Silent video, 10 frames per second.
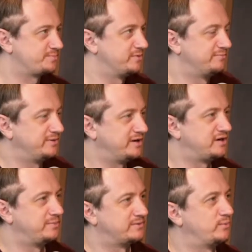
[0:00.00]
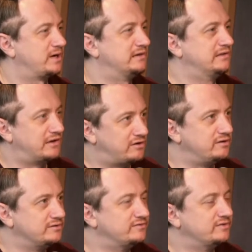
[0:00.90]
player, but what I
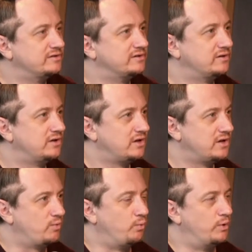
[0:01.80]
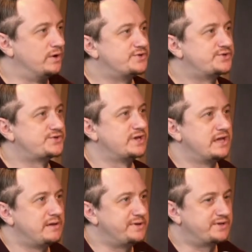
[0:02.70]
learned was
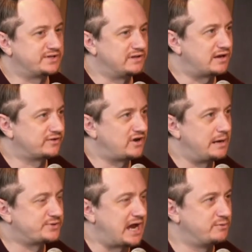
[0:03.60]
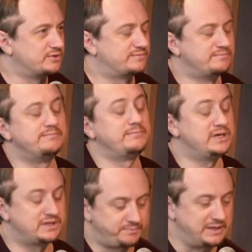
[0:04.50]
because a lot of times I would
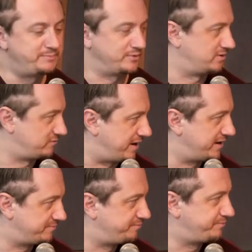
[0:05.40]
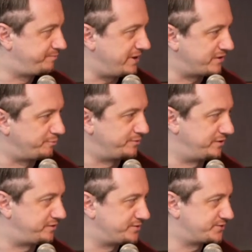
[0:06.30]
meet people, right? Piano
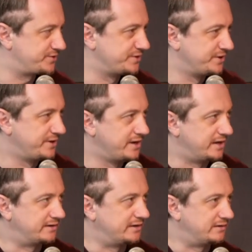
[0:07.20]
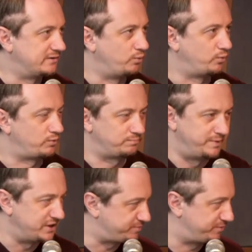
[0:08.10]
players uh, or
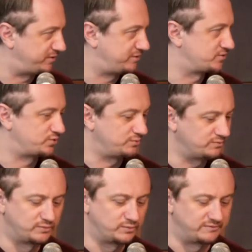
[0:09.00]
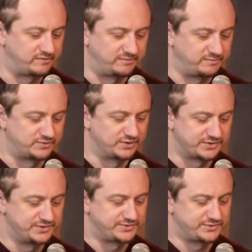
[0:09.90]
bass players or whatever,
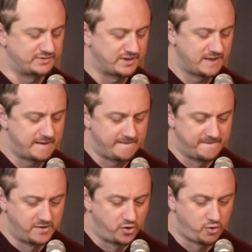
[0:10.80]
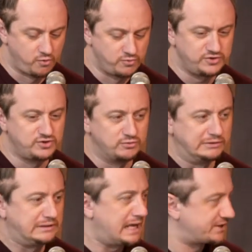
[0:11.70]
musicians who knew
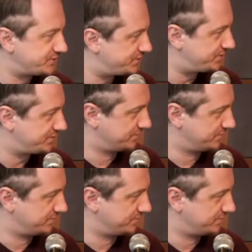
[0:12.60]
less